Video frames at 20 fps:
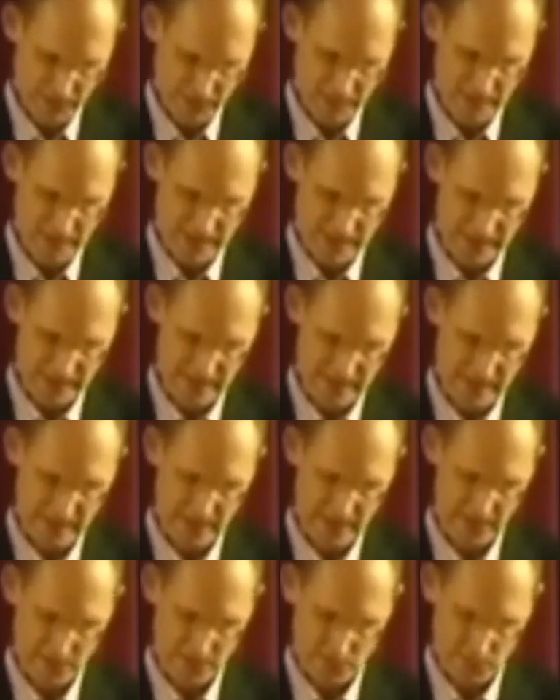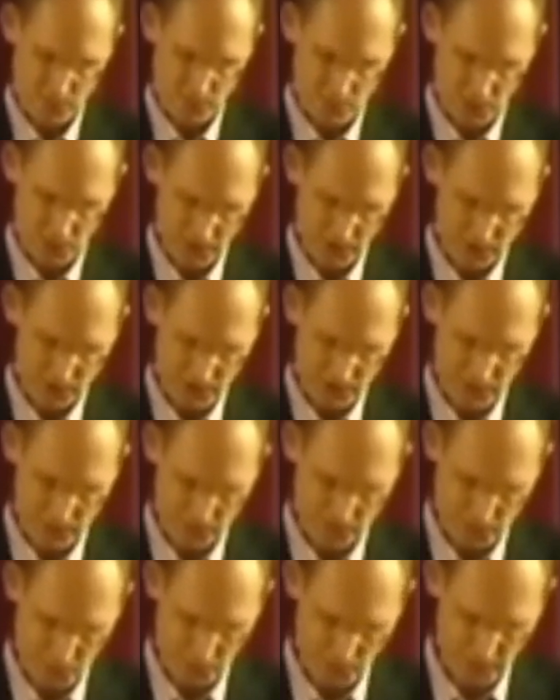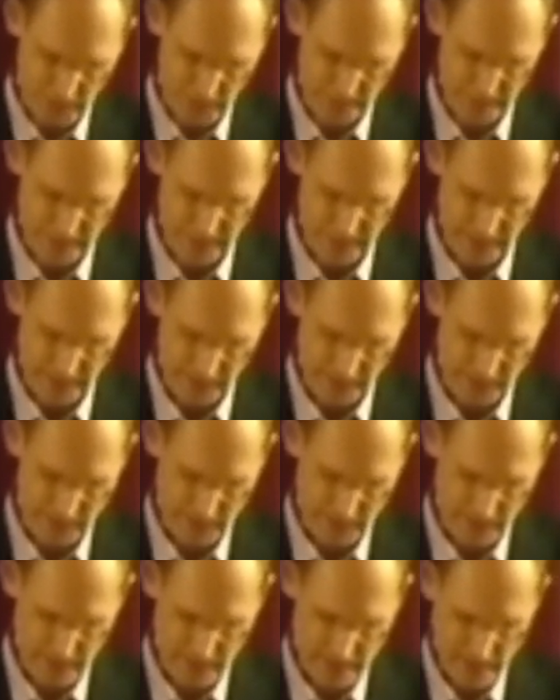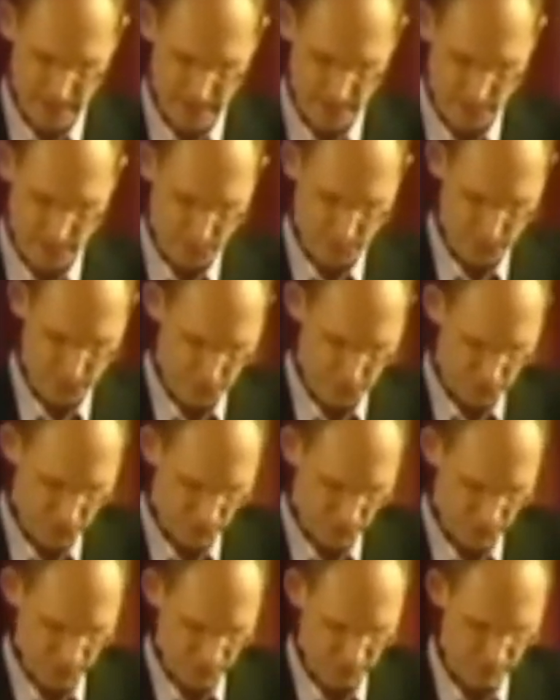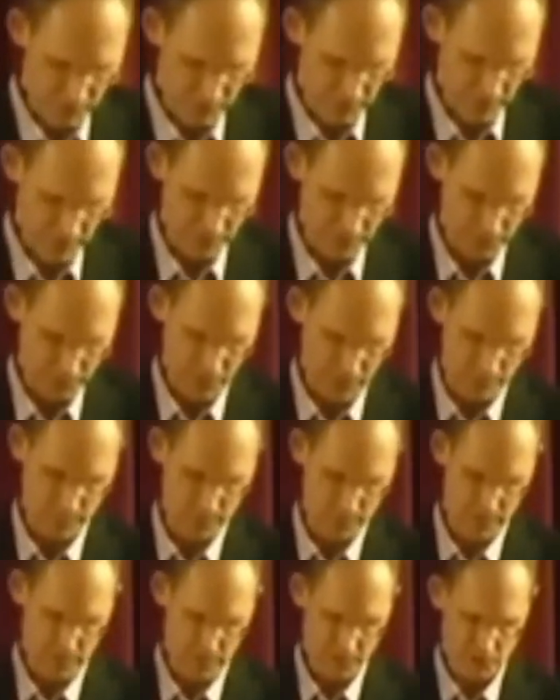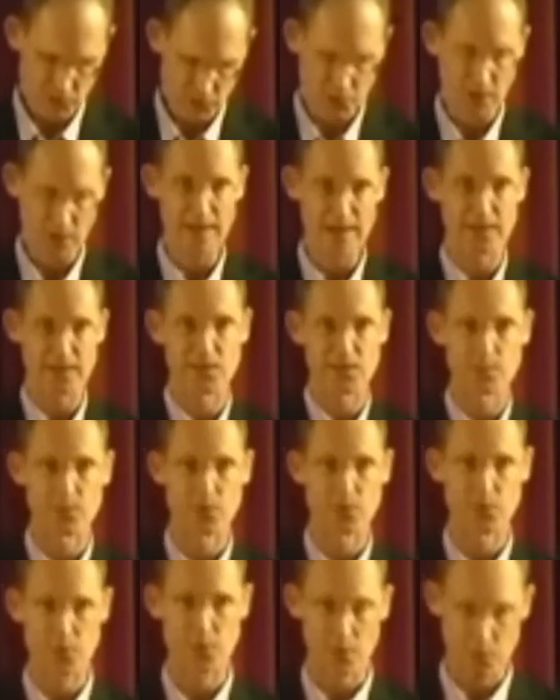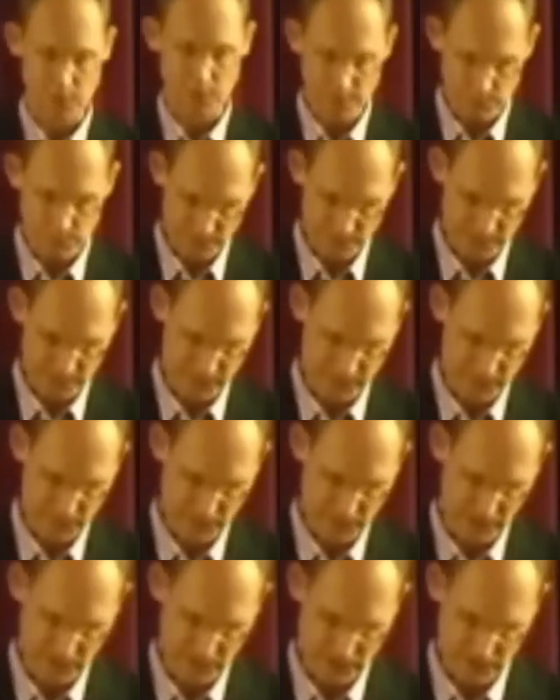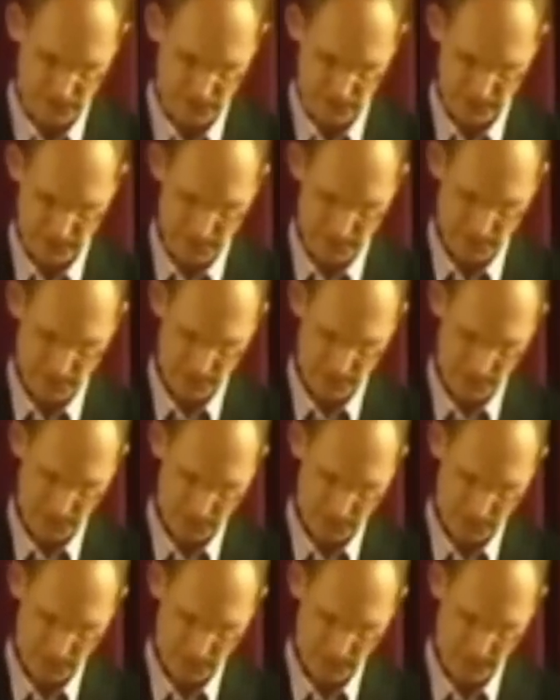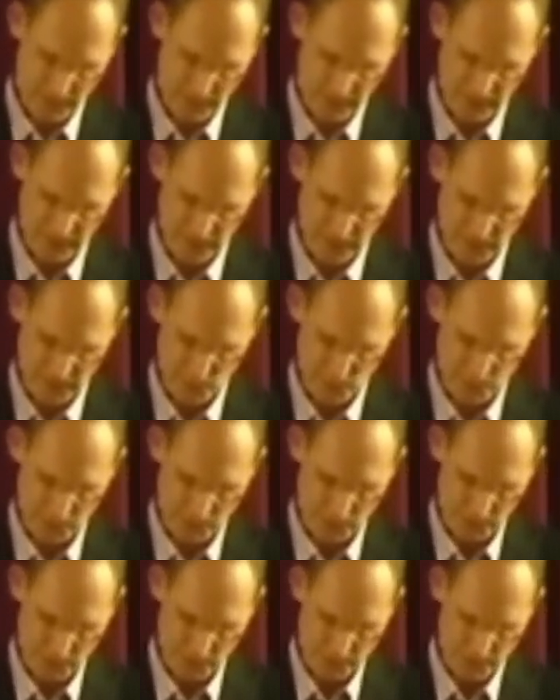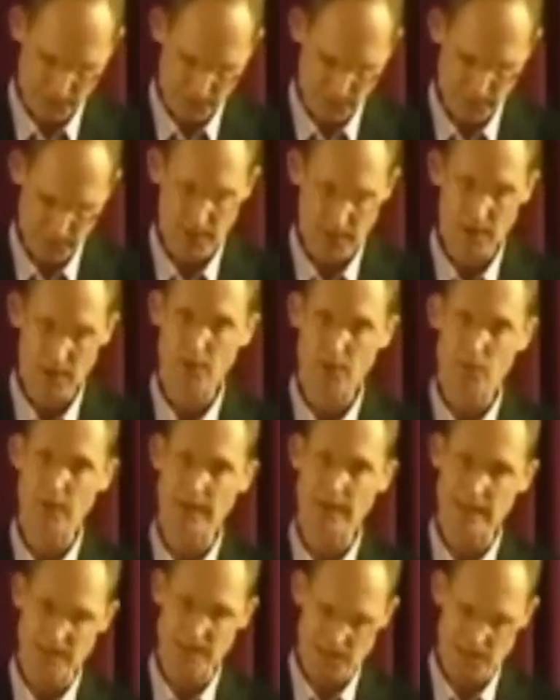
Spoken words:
again and again through Marx and Freud and Lacan, and producing therefrom stratagems for a repoliticization of our commoditized world. Reading